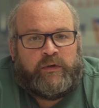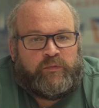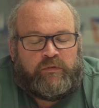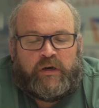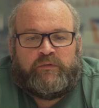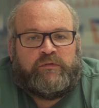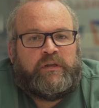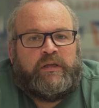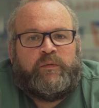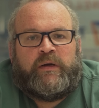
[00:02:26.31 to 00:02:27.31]
They run
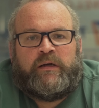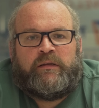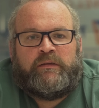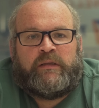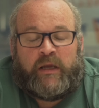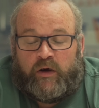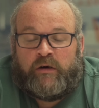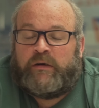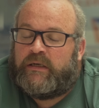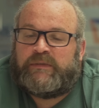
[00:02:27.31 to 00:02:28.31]
really well, they
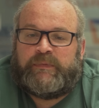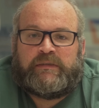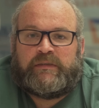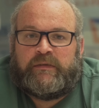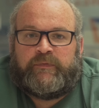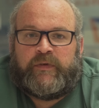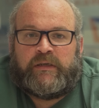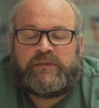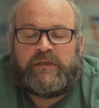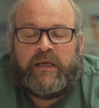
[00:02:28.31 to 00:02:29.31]
are expensive to
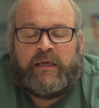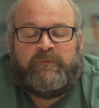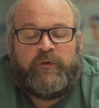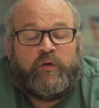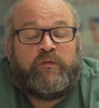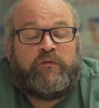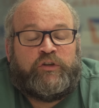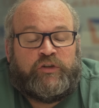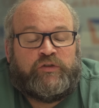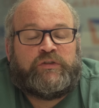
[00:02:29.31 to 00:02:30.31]
fix, and
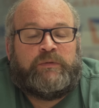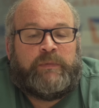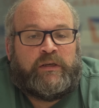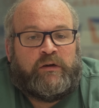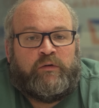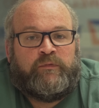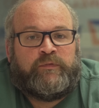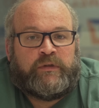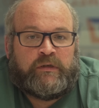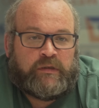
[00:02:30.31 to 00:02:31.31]
Volvo used to be known
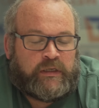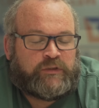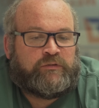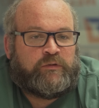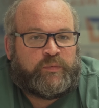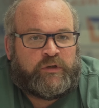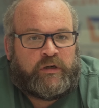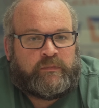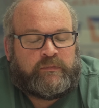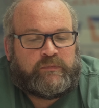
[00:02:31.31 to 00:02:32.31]
for their electrical
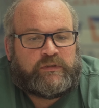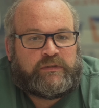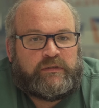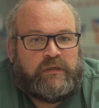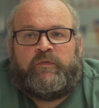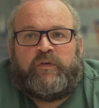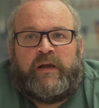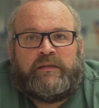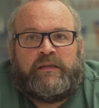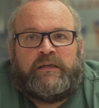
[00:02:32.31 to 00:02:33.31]
problems.
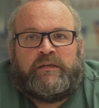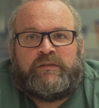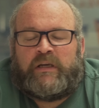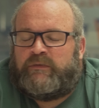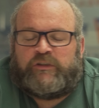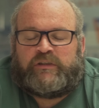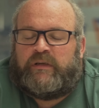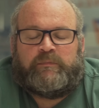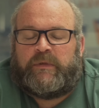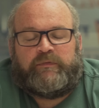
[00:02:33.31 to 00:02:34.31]
Freightliners, I've just
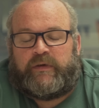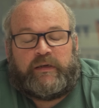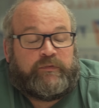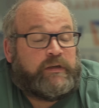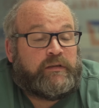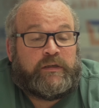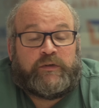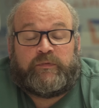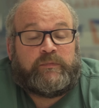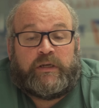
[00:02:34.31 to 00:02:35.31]
never been a fan of
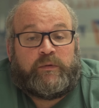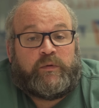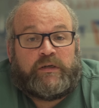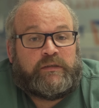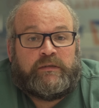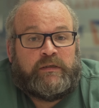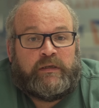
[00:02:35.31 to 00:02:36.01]
Freightliner from day one.